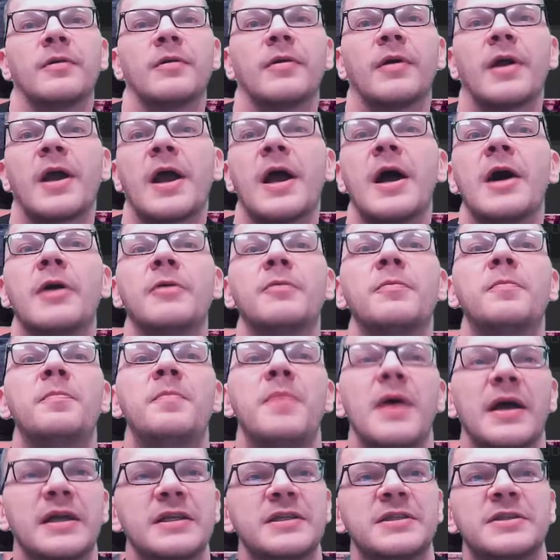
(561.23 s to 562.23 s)
how
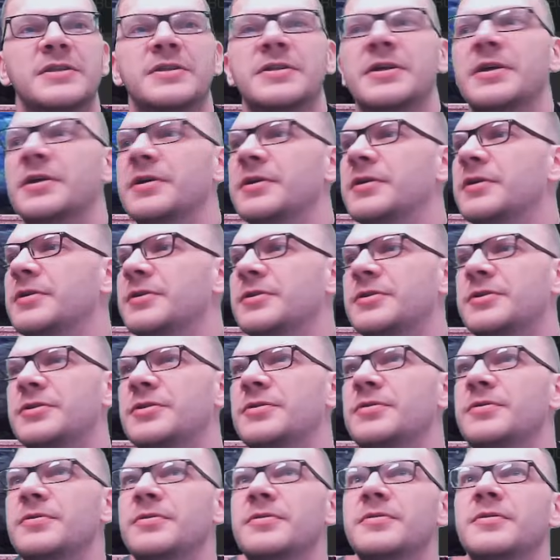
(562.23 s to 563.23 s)
best
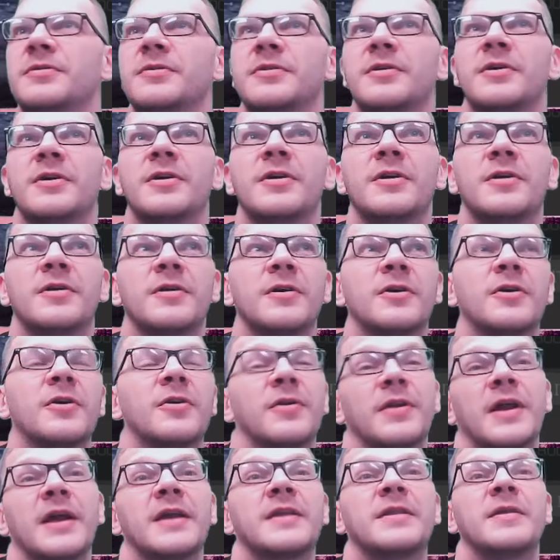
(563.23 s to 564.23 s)
to
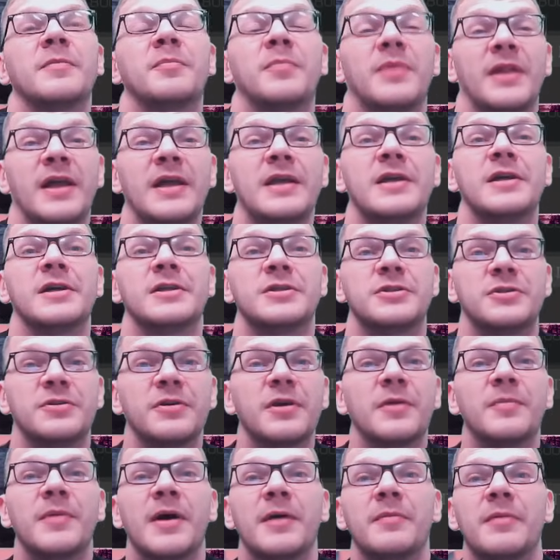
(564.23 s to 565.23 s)
connect the players to
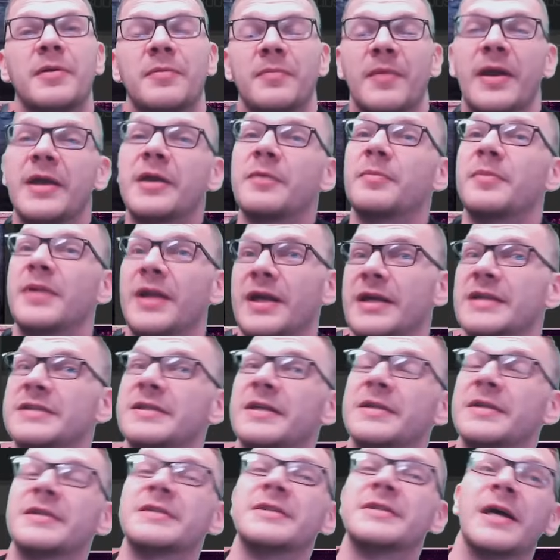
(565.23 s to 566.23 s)
Kabam and make players
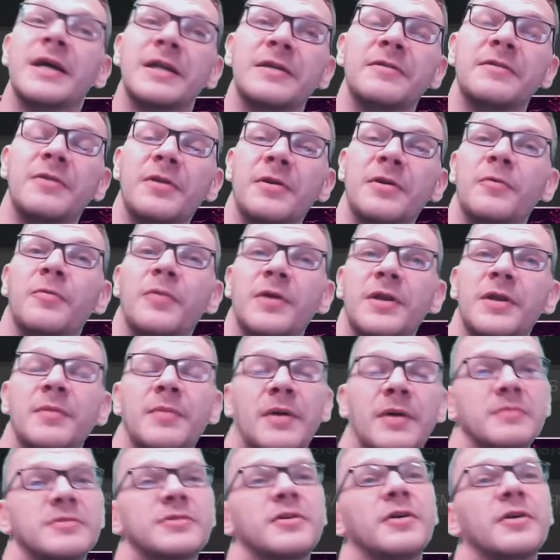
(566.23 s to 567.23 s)
understand, you know, what
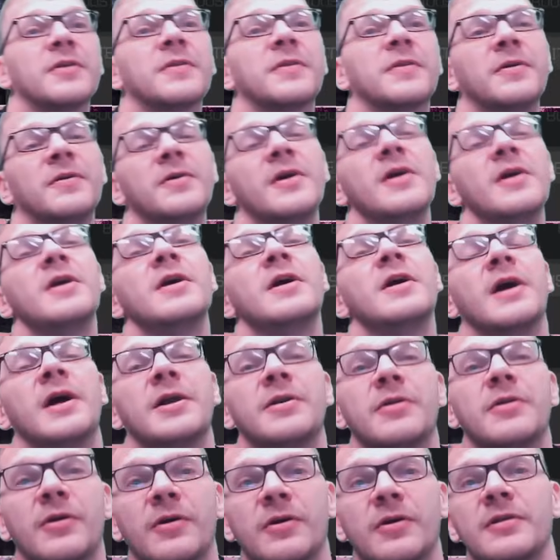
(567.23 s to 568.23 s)
Kabam's going through,
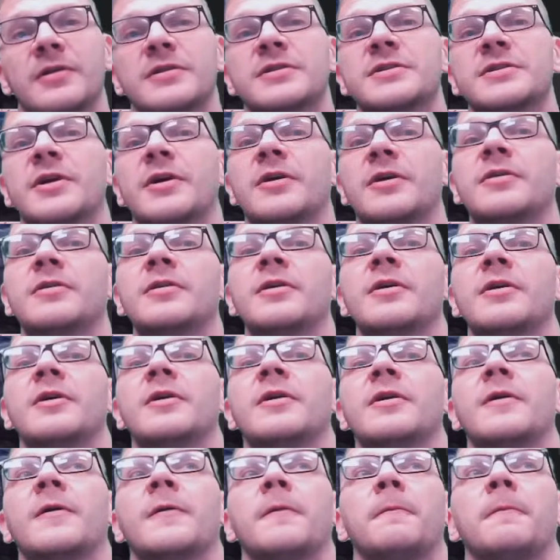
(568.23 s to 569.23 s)
and also
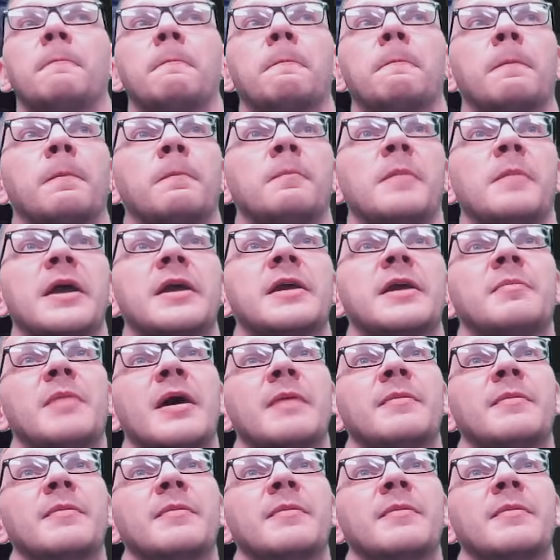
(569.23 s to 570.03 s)
make Kabam